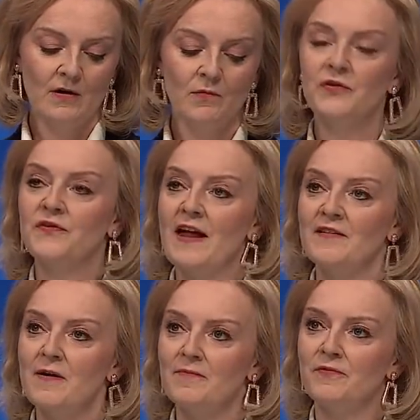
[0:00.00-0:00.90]
we'll
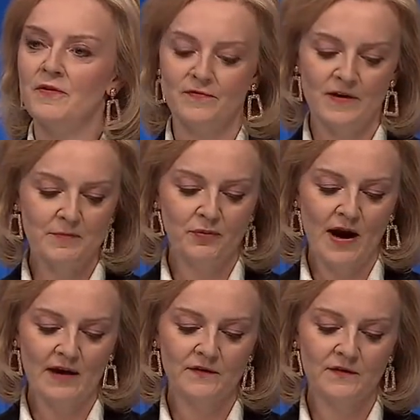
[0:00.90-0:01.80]
stand up for a free
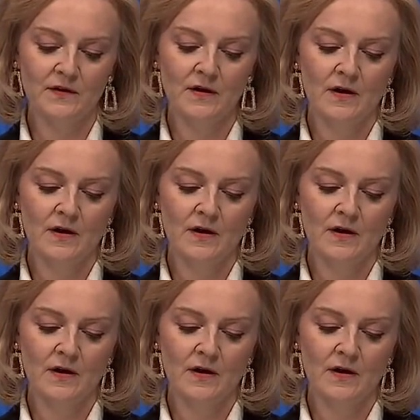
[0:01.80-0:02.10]
press,